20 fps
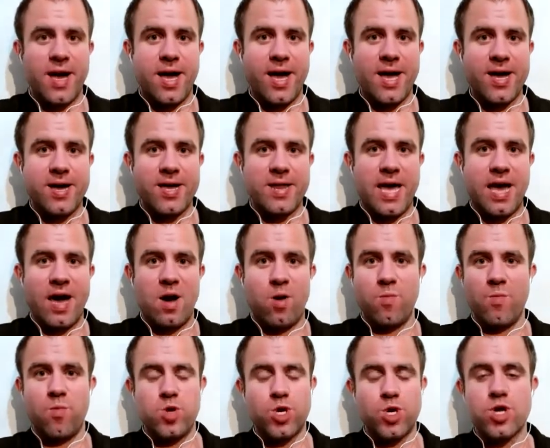and how
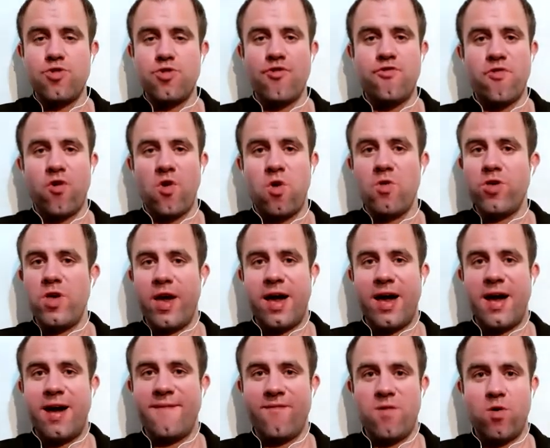much control you
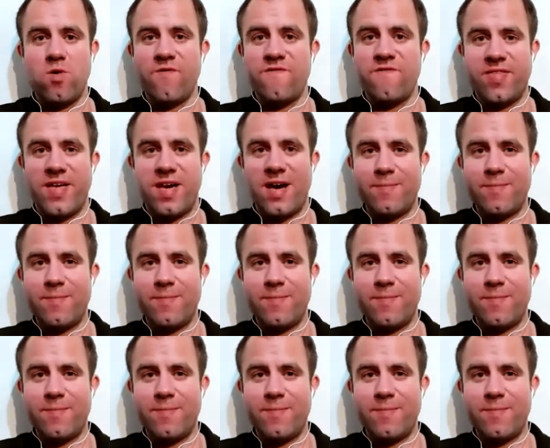have over that.